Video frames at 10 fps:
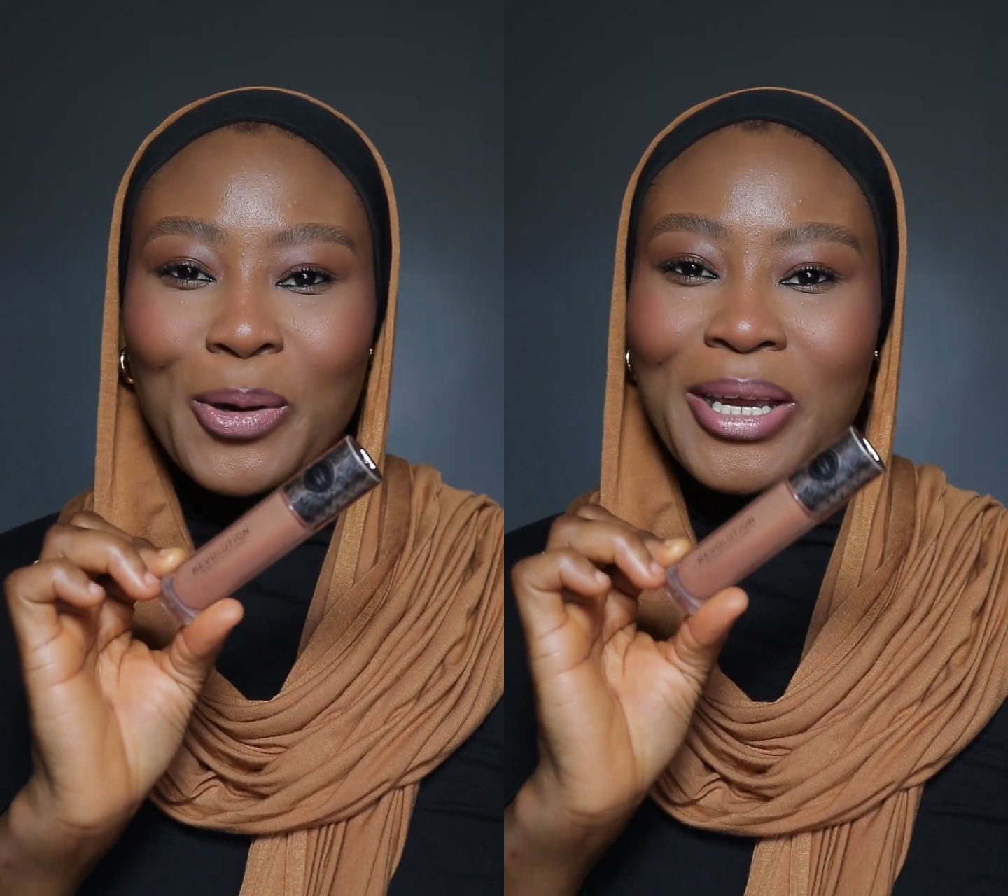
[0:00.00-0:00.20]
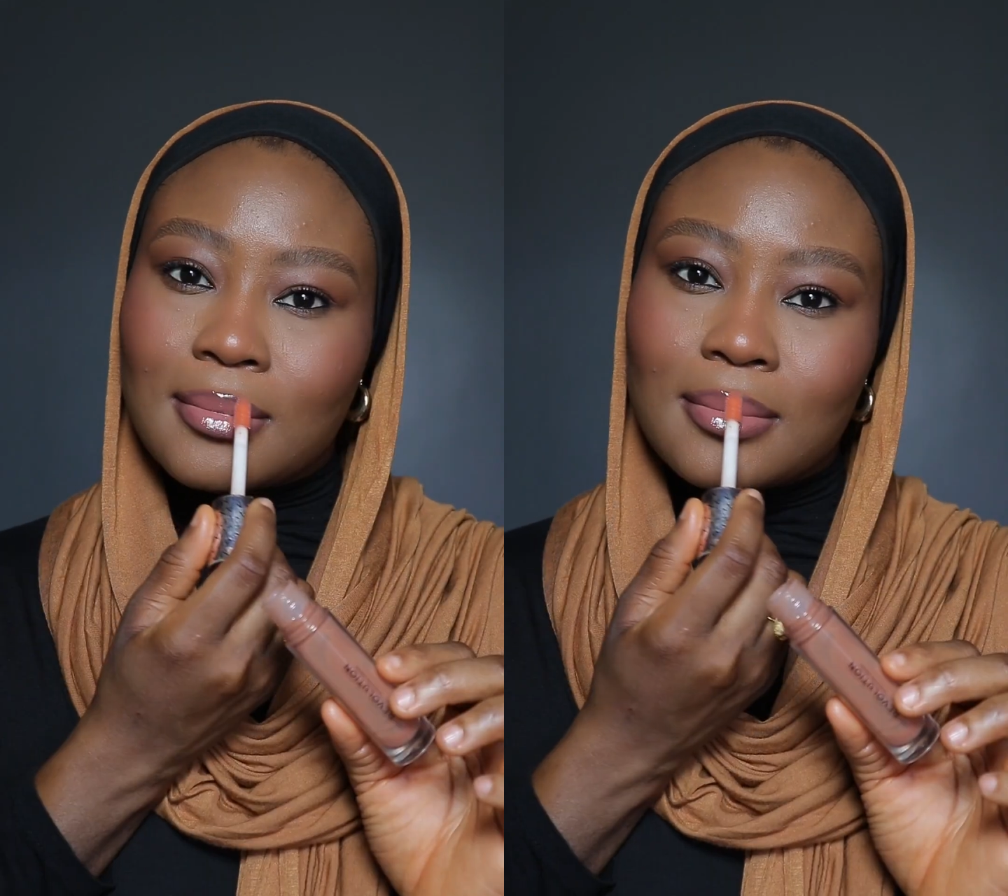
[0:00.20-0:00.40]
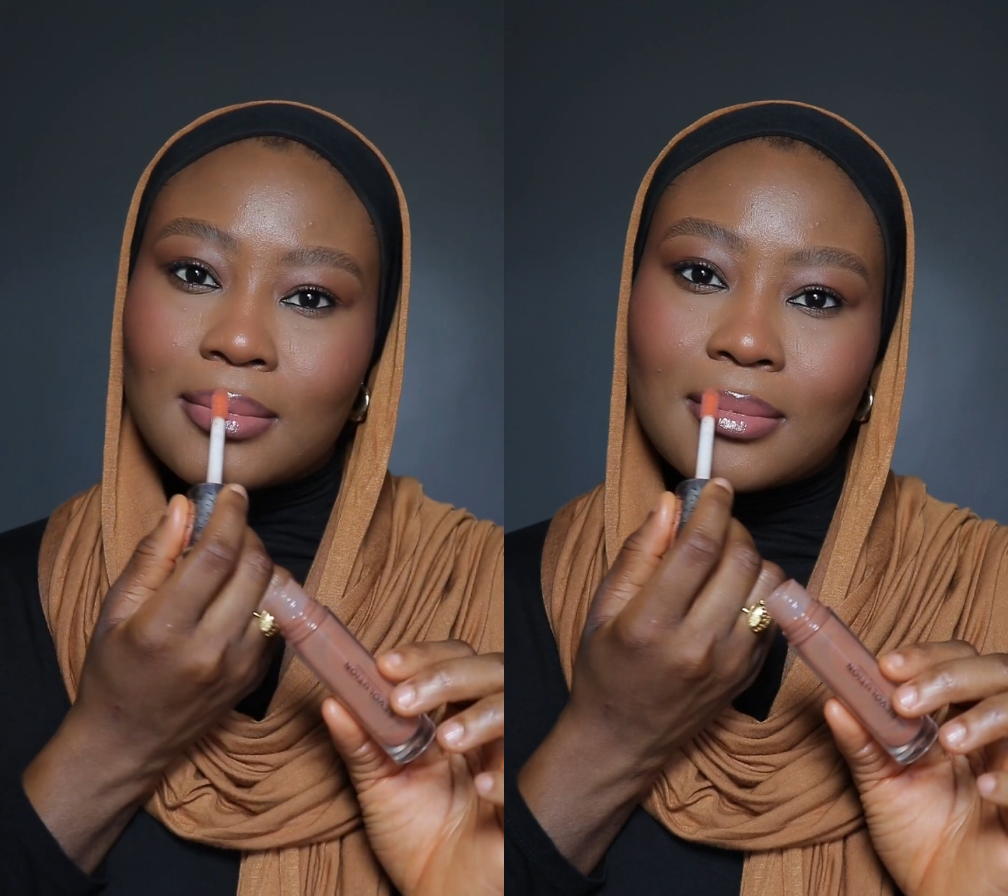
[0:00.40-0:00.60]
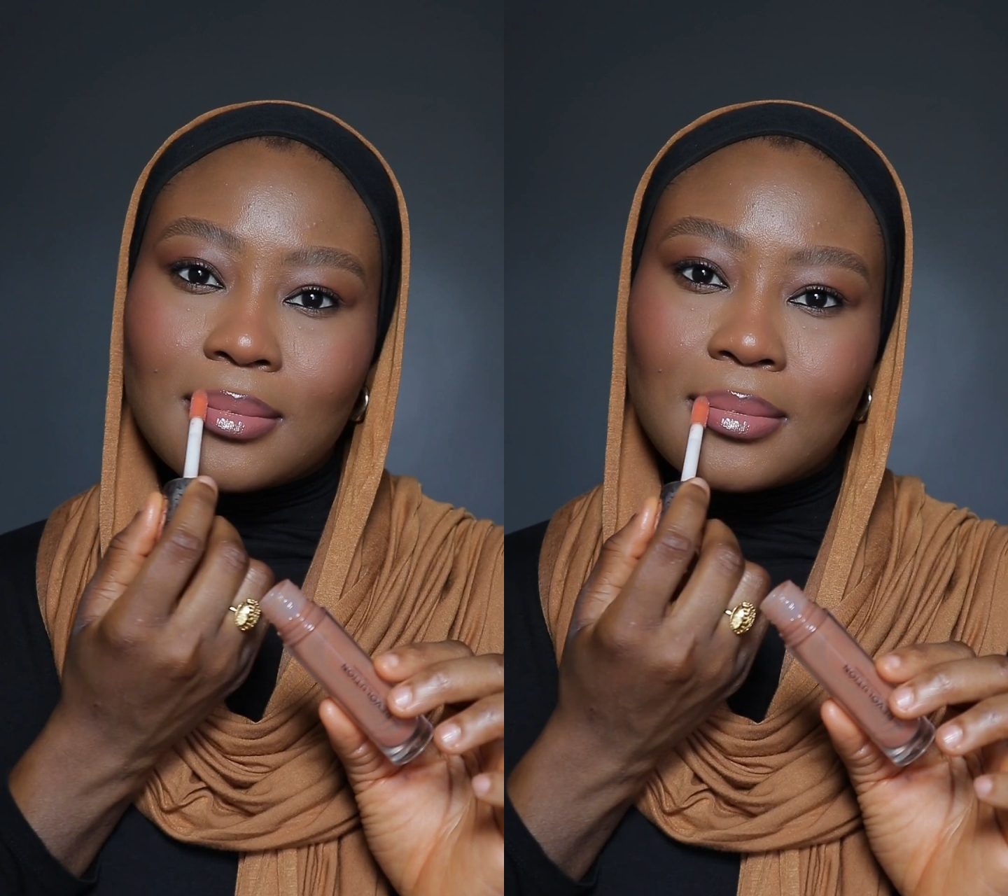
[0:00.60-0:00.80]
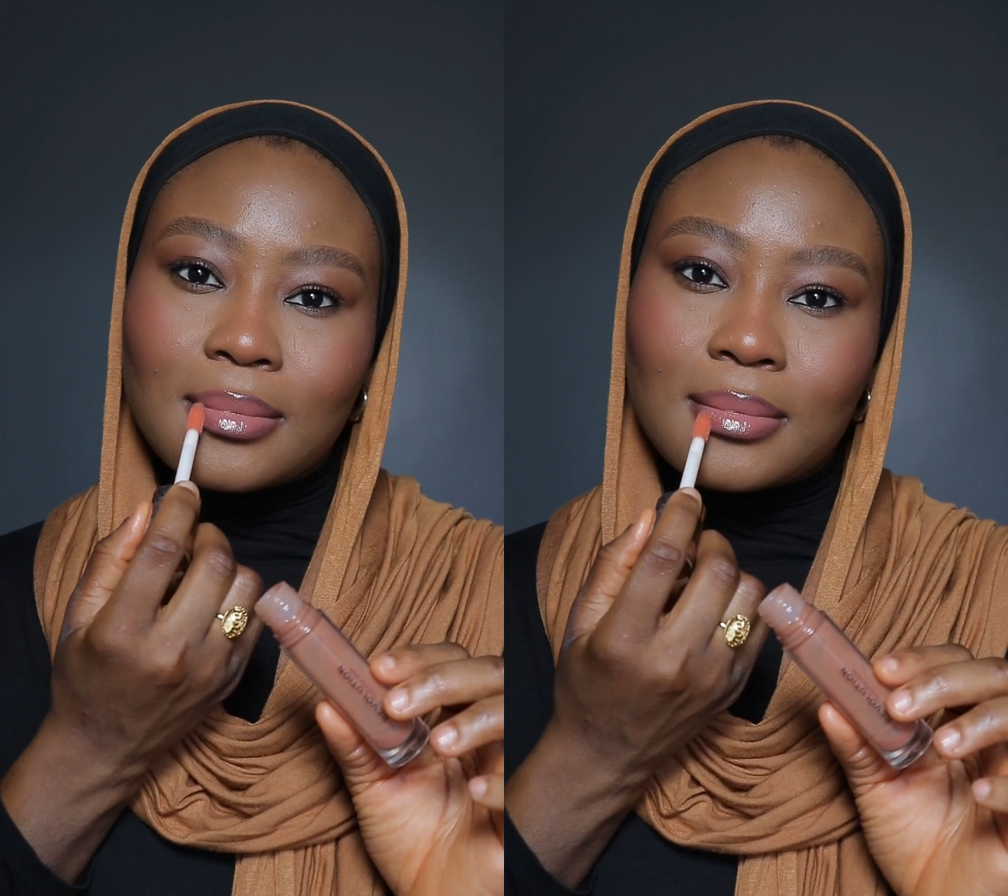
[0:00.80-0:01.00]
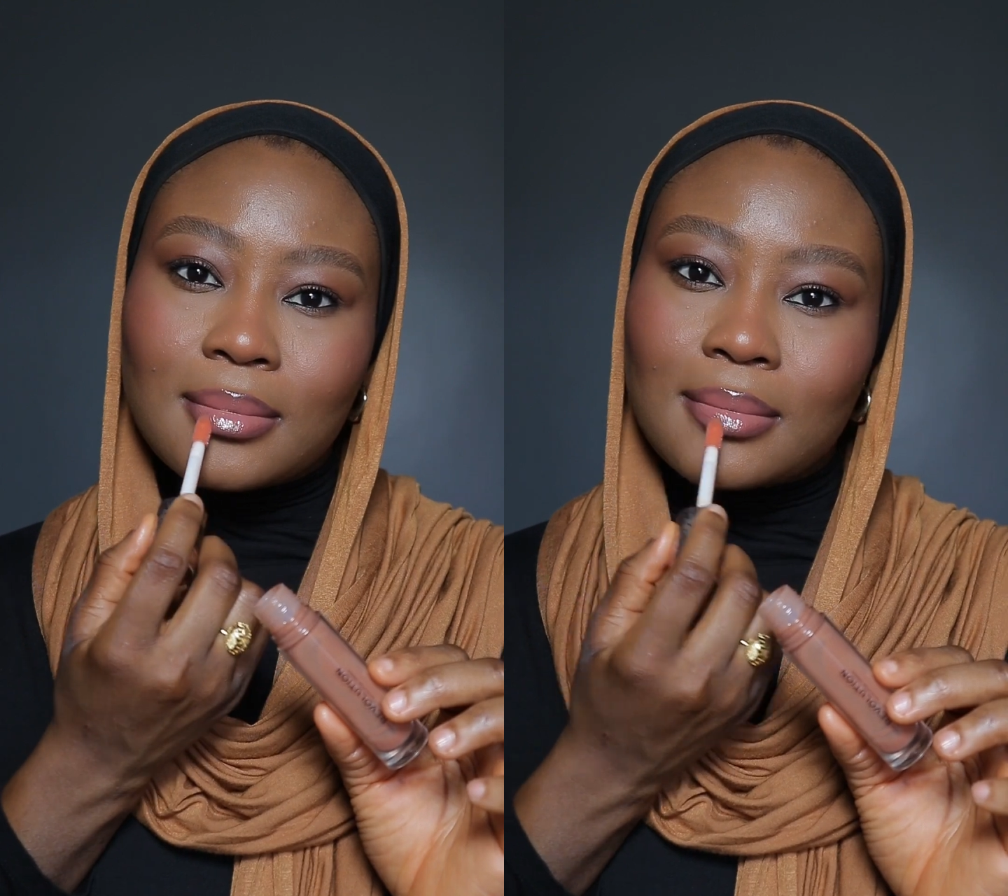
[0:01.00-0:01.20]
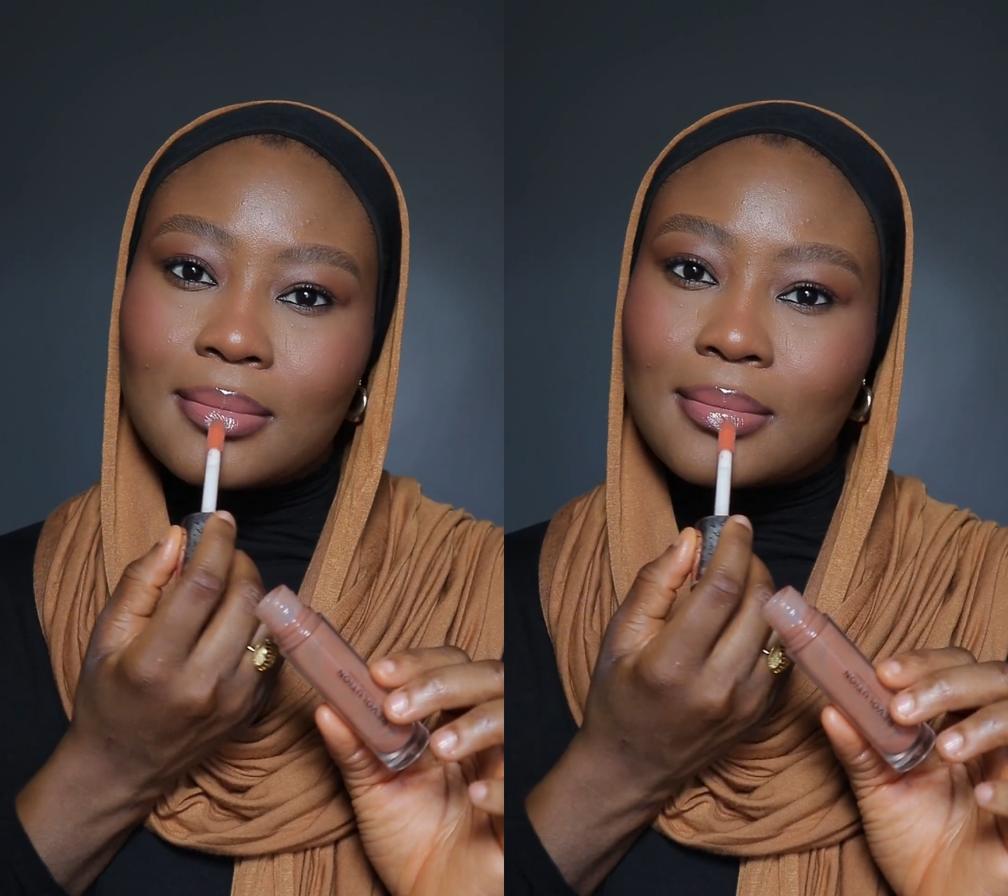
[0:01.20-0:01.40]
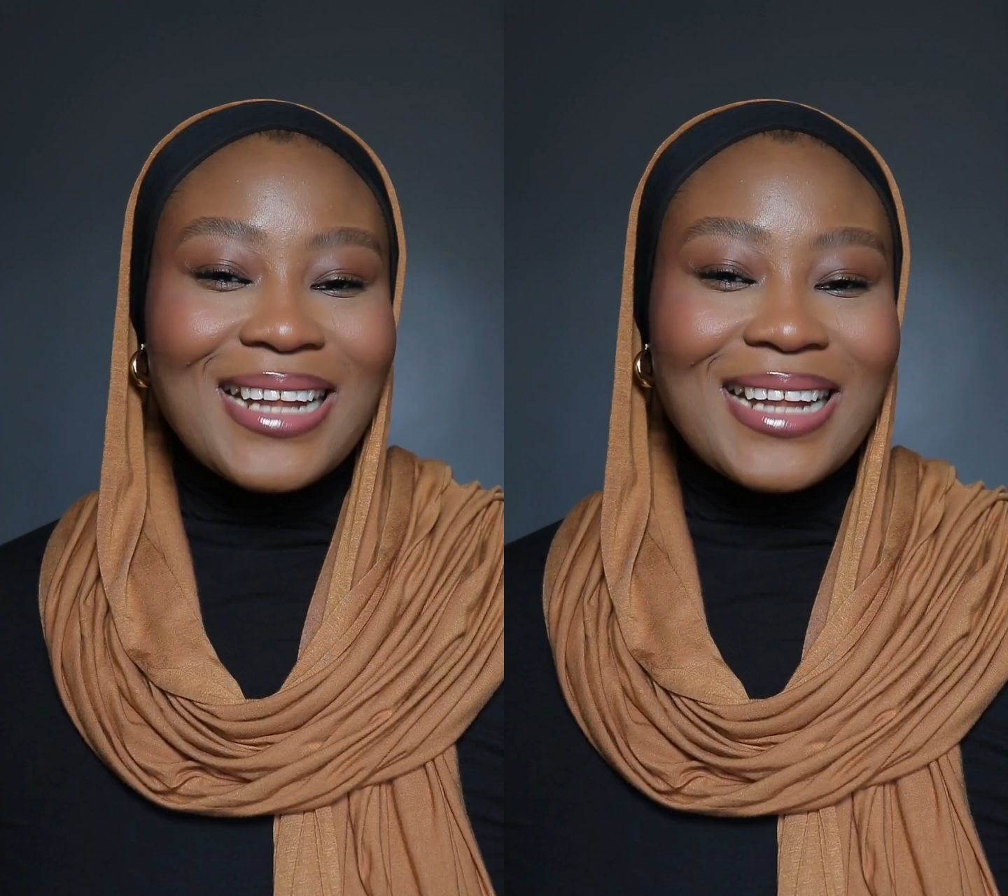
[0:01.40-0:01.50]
or a neutral lip gloss.